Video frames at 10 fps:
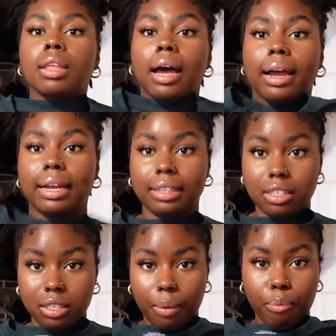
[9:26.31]
I got
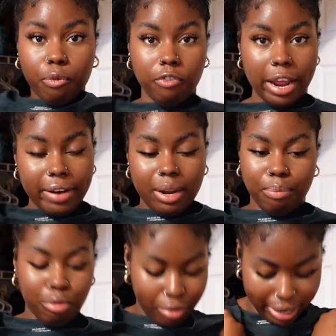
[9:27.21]
this very
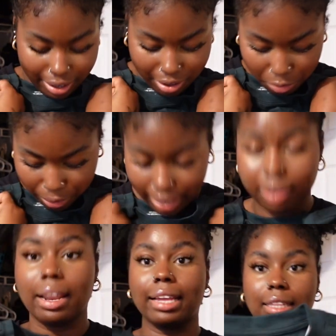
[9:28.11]
pretty
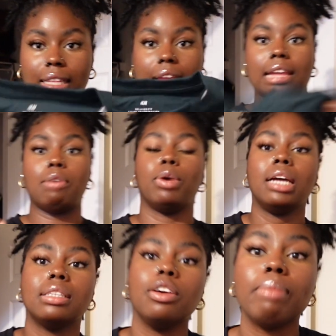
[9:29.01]
green, like, when I
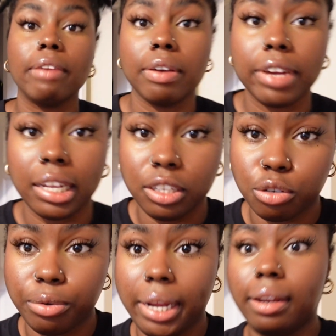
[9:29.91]
tell you my favorite color is
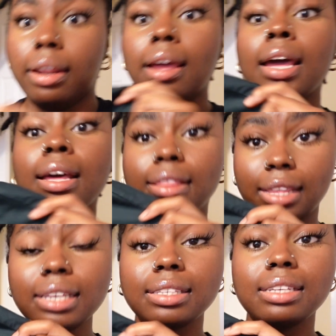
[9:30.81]
green,
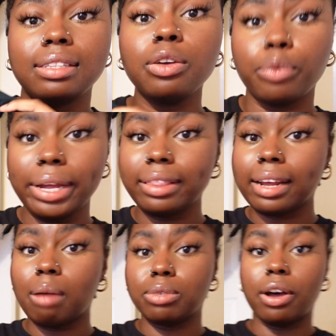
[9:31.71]
this is the green that
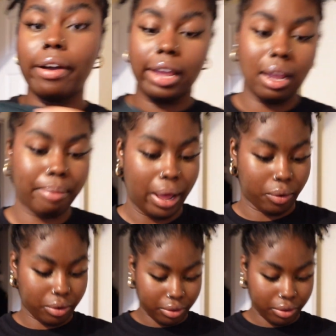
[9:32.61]
I'm talking about.